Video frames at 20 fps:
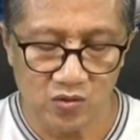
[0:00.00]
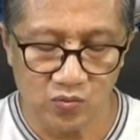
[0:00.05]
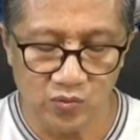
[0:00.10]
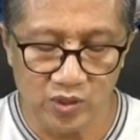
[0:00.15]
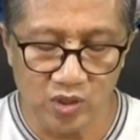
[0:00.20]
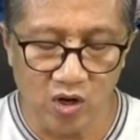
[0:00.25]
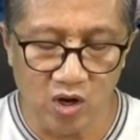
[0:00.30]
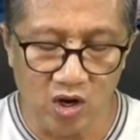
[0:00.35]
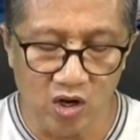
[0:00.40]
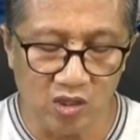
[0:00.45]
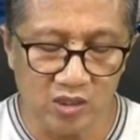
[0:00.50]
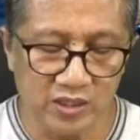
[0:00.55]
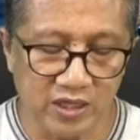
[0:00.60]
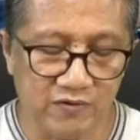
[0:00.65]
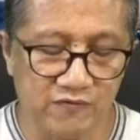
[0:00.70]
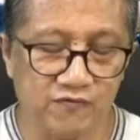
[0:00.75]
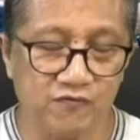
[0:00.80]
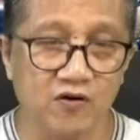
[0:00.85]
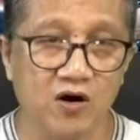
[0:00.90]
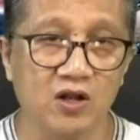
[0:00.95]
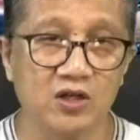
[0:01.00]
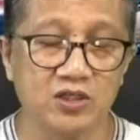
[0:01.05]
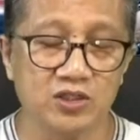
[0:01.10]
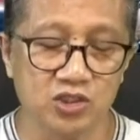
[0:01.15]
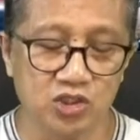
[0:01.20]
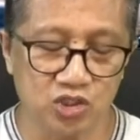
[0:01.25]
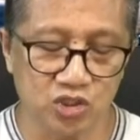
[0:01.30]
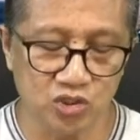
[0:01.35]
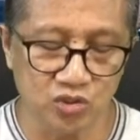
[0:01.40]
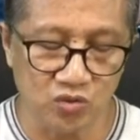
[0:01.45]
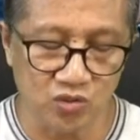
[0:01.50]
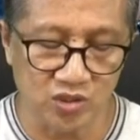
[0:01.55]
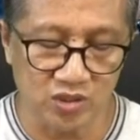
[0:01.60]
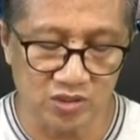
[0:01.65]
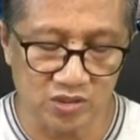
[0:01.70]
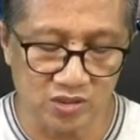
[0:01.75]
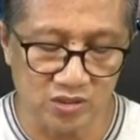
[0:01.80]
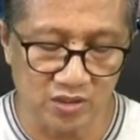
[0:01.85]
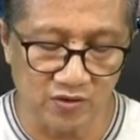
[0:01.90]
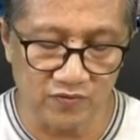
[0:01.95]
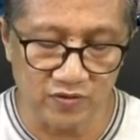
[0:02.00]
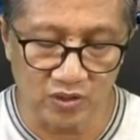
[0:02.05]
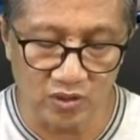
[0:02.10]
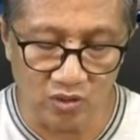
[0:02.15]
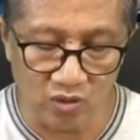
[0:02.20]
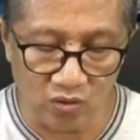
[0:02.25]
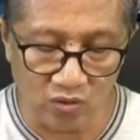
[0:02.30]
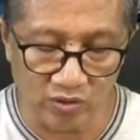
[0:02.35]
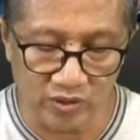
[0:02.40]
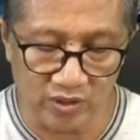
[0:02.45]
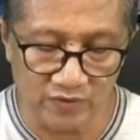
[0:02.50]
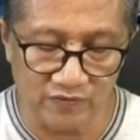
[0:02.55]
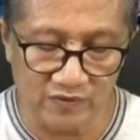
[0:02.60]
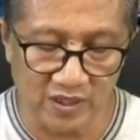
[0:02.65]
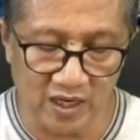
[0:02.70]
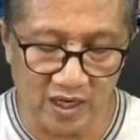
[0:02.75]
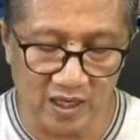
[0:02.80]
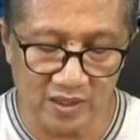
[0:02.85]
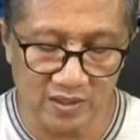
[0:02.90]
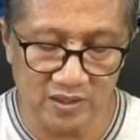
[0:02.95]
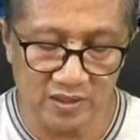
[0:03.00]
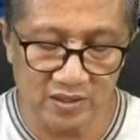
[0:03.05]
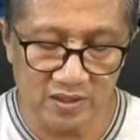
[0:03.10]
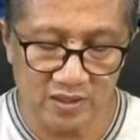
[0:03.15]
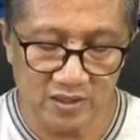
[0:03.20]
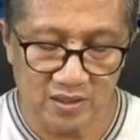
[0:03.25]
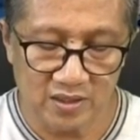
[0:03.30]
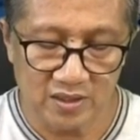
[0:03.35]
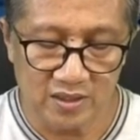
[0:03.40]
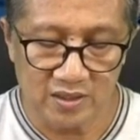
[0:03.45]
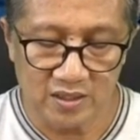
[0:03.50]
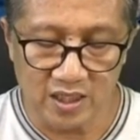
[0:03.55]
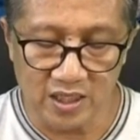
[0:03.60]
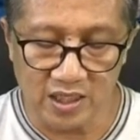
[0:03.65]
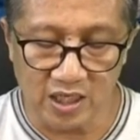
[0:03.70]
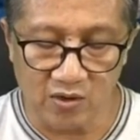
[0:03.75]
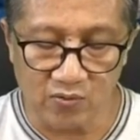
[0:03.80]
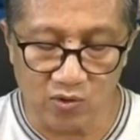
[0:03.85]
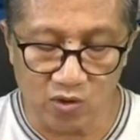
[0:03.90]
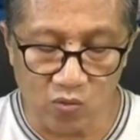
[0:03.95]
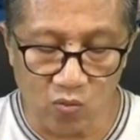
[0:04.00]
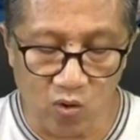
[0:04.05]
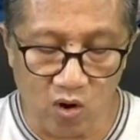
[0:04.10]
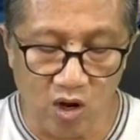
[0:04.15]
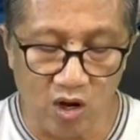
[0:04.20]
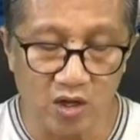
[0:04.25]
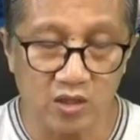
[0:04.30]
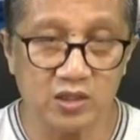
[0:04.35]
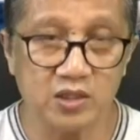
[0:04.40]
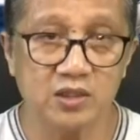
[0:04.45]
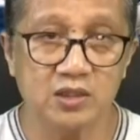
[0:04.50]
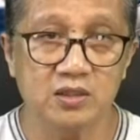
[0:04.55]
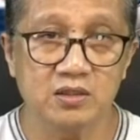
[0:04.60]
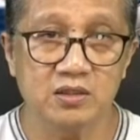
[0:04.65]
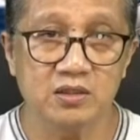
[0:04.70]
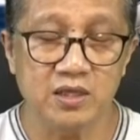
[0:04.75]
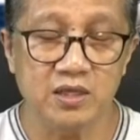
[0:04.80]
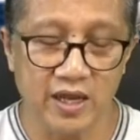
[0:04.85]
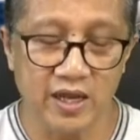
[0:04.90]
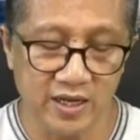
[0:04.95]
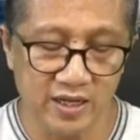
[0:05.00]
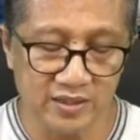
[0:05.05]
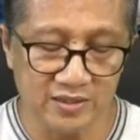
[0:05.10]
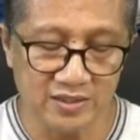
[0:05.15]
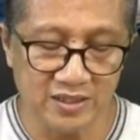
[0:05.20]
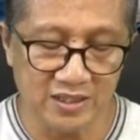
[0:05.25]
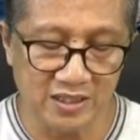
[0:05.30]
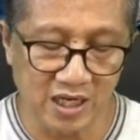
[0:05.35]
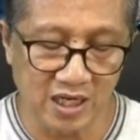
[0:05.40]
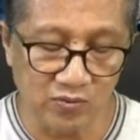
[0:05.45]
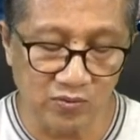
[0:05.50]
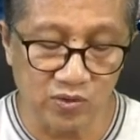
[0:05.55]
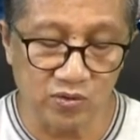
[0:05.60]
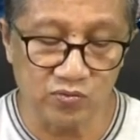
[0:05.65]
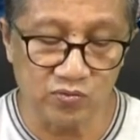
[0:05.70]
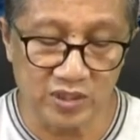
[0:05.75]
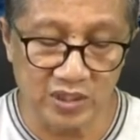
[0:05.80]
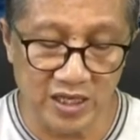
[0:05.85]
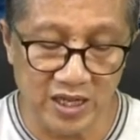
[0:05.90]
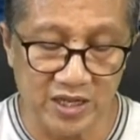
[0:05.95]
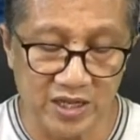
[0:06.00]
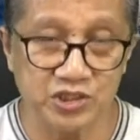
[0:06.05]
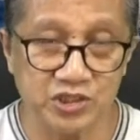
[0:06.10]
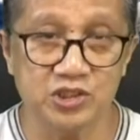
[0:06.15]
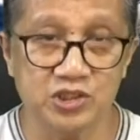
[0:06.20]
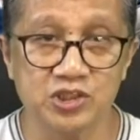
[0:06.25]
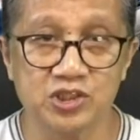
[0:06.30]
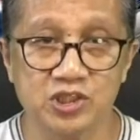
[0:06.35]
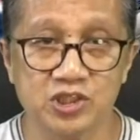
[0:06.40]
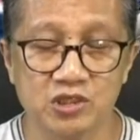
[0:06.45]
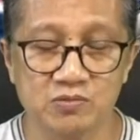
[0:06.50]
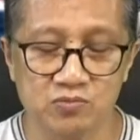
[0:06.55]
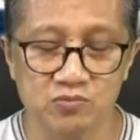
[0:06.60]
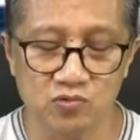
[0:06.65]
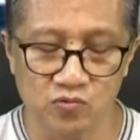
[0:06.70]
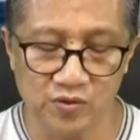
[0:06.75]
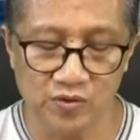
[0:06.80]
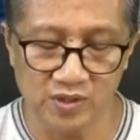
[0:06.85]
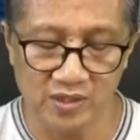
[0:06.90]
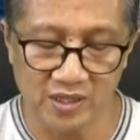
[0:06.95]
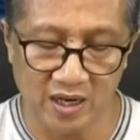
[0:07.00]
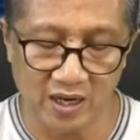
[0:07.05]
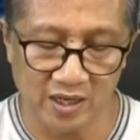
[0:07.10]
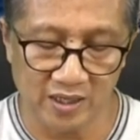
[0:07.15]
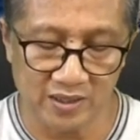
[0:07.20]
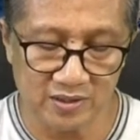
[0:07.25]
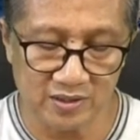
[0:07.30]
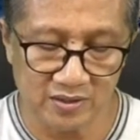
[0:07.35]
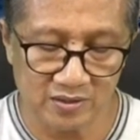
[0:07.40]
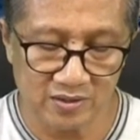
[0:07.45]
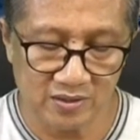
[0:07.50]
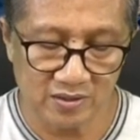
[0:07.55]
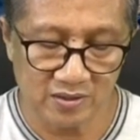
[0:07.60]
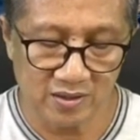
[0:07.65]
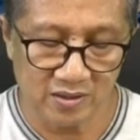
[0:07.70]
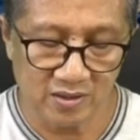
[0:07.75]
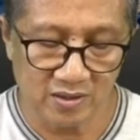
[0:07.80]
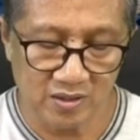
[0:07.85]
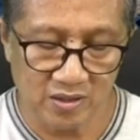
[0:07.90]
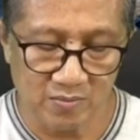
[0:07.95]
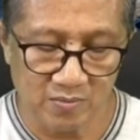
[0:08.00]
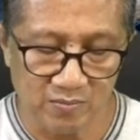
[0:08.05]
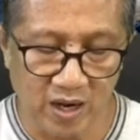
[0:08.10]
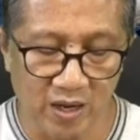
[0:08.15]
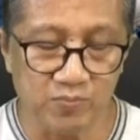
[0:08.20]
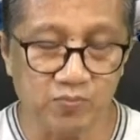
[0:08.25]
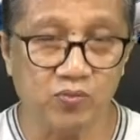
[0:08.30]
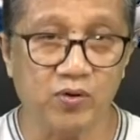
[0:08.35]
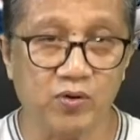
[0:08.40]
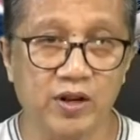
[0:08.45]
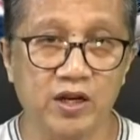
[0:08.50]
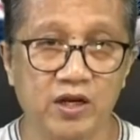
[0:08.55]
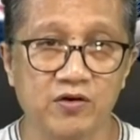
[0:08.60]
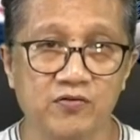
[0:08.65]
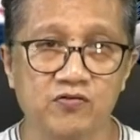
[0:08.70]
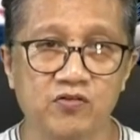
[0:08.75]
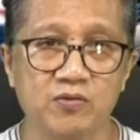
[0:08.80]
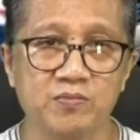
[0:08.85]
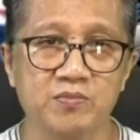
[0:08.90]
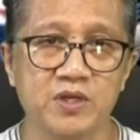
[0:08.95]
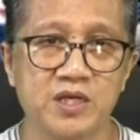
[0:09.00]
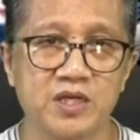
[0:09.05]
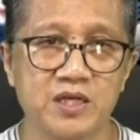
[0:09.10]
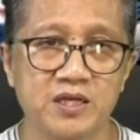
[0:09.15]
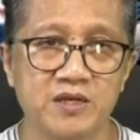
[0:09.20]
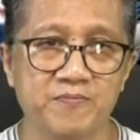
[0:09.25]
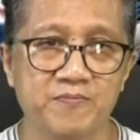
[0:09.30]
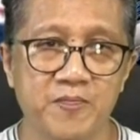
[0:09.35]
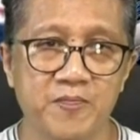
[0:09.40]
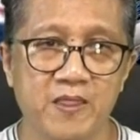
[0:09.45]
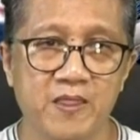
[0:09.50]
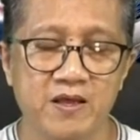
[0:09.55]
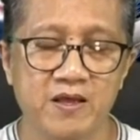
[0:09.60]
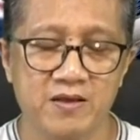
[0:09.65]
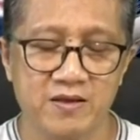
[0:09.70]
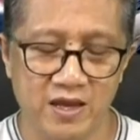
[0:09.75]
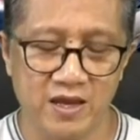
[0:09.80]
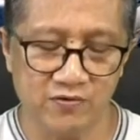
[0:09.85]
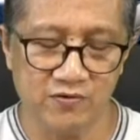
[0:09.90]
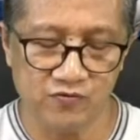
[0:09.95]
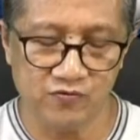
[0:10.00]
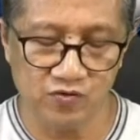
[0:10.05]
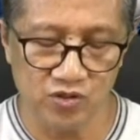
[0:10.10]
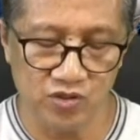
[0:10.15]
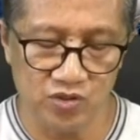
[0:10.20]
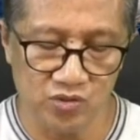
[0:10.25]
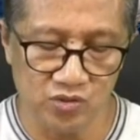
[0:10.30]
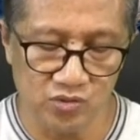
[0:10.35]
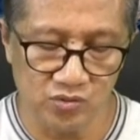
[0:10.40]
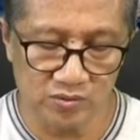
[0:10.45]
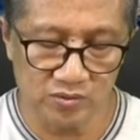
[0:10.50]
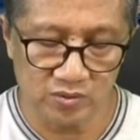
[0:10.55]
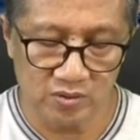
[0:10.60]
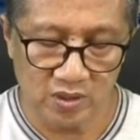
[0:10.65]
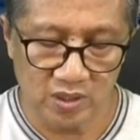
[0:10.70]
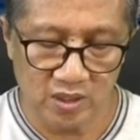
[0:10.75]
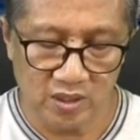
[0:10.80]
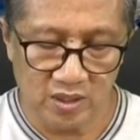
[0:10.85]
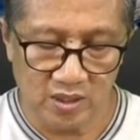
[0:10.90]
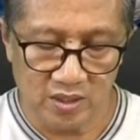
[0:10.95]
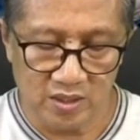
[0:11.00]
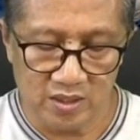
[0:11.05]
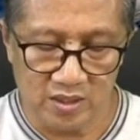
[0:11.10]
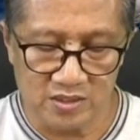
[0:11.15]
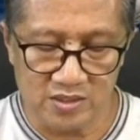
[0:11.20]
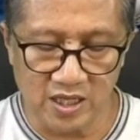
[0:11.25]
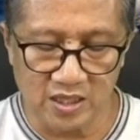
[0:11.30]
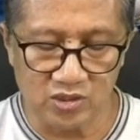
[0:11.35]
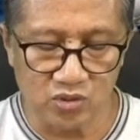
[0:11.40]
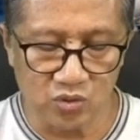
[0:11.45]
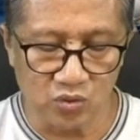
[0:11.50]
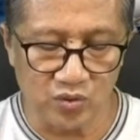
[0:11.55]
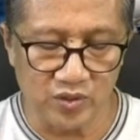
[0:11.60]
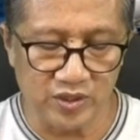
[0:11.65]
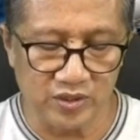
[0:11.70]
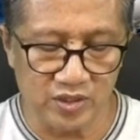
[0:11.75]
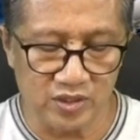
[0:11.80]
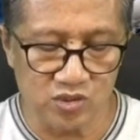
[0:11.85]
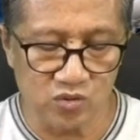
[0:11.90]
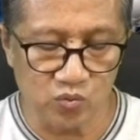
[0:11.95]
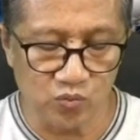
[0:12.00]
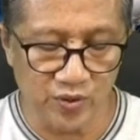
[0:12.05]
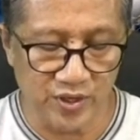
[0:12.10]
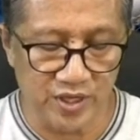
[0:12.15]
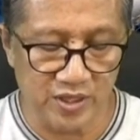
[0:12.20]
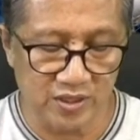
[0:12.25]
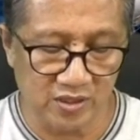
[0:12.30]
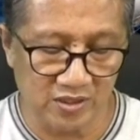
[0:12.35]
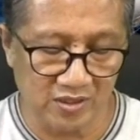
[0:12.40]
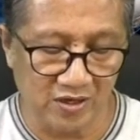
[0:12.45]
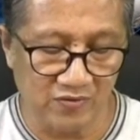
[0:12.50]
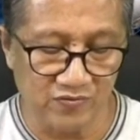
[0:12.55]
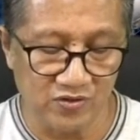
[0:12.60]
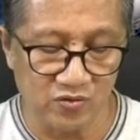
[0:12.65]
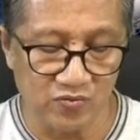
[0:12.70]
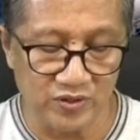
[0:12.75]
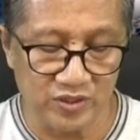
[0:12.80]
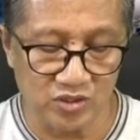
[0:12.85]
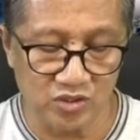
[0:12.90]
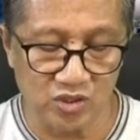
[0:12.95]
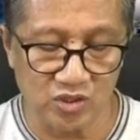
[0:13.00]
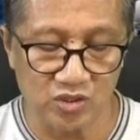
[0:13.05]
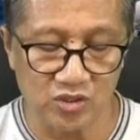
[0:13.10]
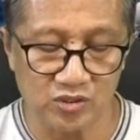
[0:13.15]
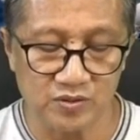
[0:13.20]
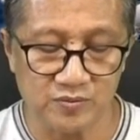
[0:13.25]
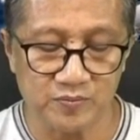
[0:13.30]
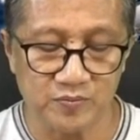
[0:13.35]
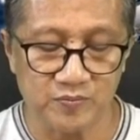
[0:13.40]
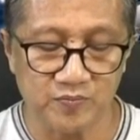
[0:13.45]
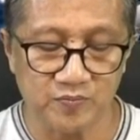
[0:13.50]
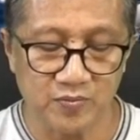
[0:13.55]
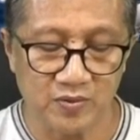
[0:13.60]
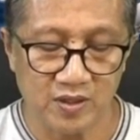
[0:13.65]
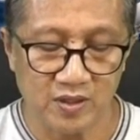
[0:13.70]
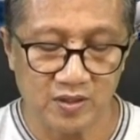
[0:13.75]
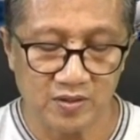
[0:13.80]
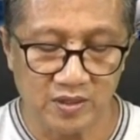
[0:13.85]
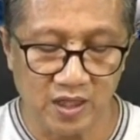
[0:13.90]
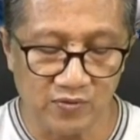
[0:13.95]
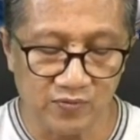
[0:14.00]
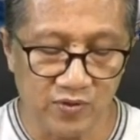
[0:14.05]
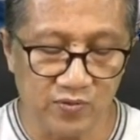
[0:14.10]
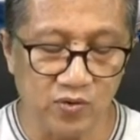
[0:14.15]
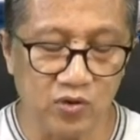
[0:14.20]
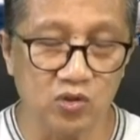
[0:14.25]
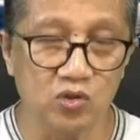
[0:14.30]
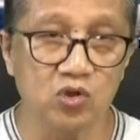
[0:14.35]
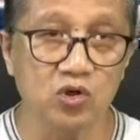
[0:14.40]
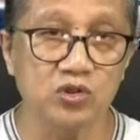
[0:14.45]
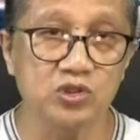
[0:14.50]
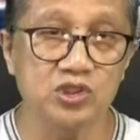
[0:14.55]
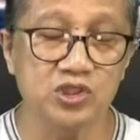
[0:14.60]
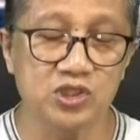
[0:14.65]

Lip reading: we all have fallen short of the glory of God in our walk and in our relationship with God. My prayer for me and for you is that during this week of the return, that we will look